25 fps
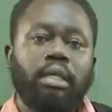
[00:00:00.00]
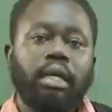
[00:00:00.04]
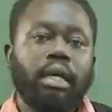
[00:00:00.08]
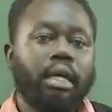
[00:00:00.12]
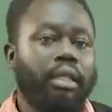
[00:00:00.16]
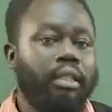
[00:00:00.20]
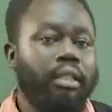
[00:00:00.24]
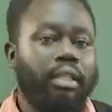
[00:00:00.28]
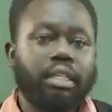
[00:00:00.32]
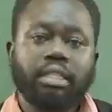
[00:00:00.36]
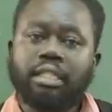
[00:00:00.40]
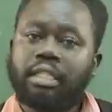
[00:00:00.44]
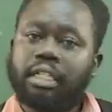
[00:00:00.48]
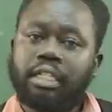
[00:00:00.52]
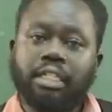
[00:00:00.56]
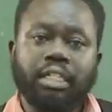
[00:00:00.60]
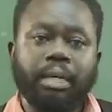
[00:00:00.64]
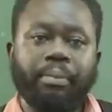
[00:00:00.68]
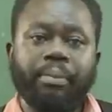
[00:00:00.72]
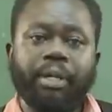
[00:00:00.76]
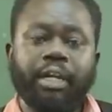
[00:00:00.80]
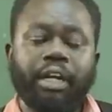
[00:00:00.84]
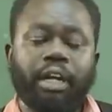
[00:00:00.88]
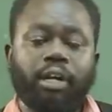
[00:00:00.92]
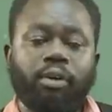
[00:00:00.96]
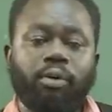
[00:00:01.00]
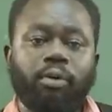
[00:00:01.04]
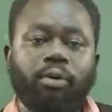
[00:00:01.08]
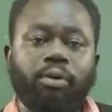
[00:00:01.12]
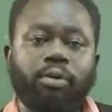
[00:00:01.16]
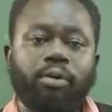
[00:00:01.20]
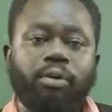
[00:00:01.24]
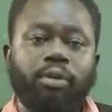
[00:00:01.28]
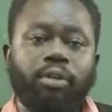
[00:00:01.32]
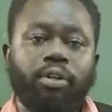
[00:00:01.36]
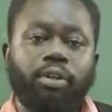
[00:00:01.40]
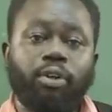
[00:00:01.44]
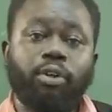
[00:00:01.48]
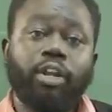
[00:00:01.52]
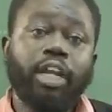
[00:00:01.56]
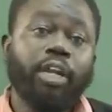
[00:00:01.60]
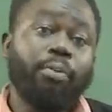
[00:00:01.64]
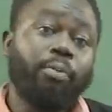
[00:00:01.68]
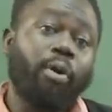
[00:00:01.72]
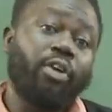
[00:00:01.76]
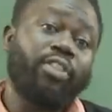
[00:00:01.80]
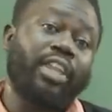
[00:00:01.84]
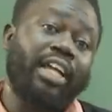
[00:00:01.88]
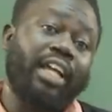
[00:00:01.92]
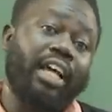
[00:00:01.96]
Hey, this needs a miracle. You need
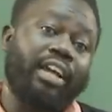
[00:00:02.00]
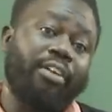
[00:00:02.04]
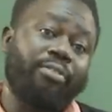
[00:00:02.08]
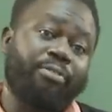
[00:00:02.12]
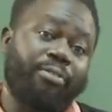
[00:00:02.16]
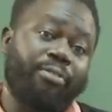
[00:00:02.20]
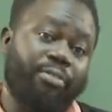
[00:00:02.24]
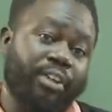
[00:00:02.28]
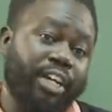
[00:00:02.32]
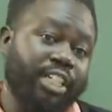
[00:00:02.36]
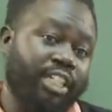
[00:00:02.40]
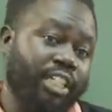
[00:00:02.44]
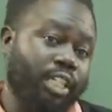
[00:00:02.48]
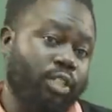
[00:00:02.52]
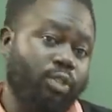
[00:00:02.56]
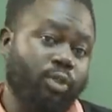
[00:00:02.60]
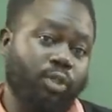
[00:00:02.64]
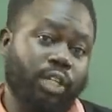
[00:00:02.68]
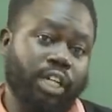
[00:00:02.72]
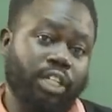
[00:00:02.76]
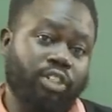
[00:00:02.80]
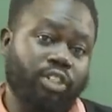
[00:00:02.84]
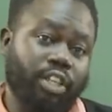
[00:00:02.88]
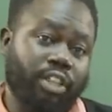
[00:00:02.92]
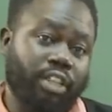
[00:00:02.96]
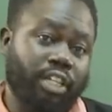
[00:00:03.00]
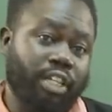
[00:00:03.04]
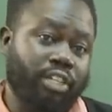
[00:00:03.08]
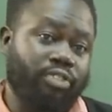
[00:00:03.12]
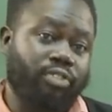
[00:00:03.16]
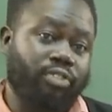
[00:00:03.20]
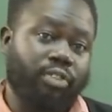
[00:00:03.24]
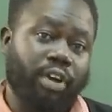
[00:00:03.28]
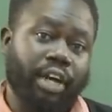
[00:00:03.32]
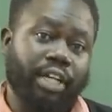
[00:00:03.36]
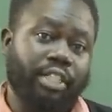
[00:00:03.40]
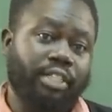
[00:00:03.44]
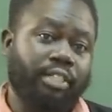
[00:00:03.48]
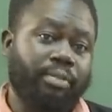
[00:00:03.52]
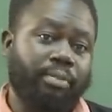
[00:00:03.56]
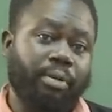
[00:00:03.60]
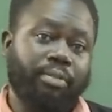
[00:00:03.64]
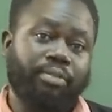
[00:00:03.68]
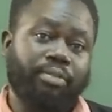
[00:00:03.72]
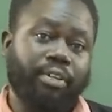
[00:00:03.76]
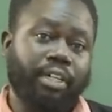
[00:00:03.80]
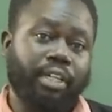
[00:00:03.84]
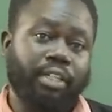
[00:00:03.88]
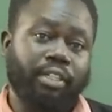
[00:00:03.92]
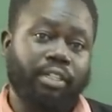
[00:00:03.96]
more than a refresher to get your things right, my
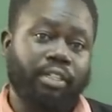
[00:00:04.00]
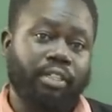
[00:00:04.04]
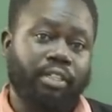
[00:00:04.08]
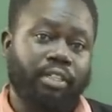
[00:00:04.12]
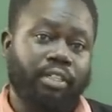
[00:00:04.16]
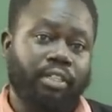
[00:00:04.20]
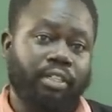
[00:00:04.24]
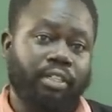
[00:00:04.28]
friend.